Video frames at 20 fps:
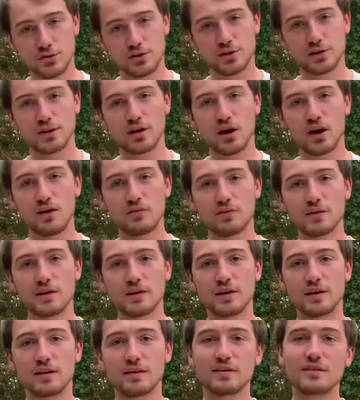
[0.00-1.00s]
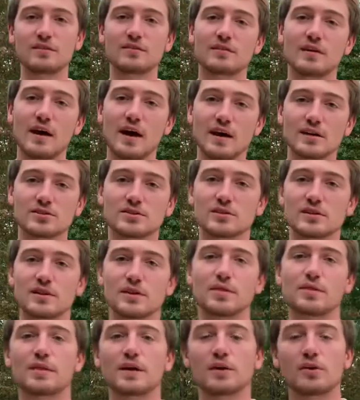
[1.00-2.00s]
coffee is actually
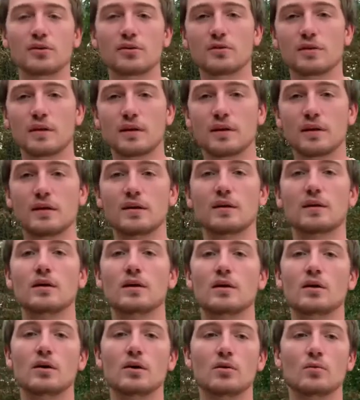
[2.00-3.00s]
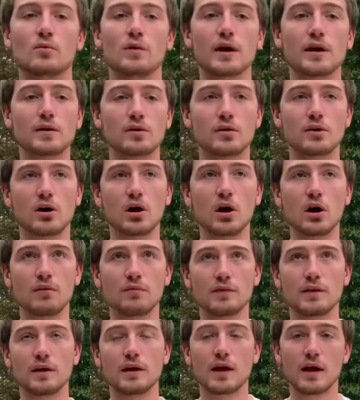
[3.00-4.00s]
thicker than regular
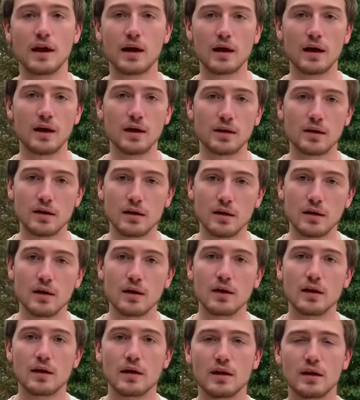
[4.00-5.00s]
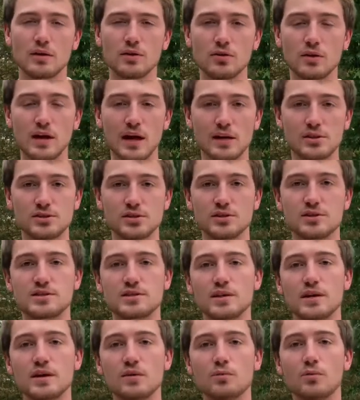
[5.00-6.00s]
coffee, and you can actually
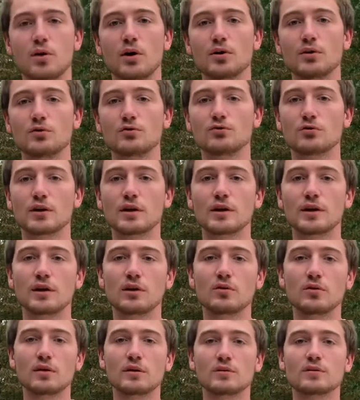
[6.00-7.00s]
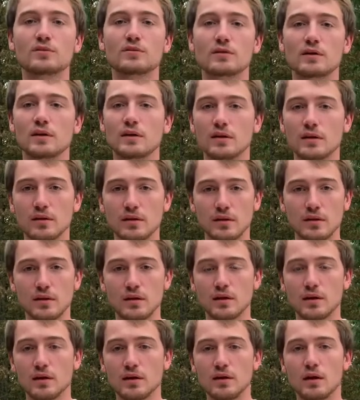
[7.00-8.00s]
see it while you drink it. You can see
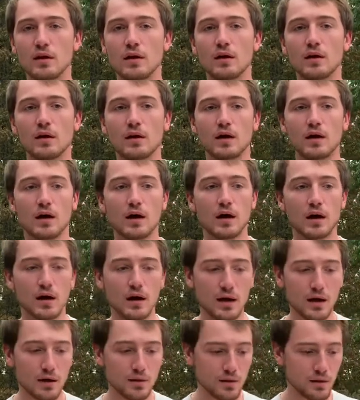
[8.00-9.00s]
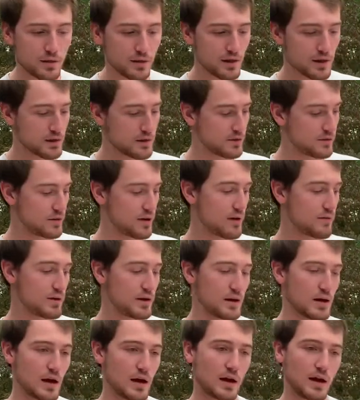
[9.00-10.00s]
the thickness of it,
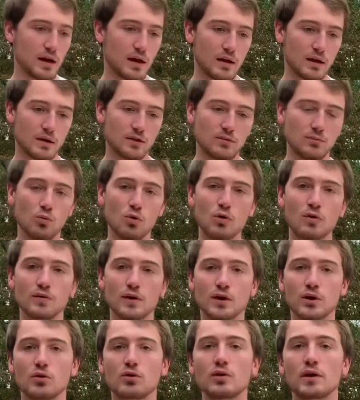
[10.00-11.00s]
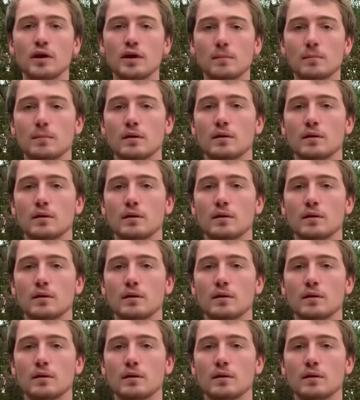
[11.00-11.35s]
and it's more of a cream.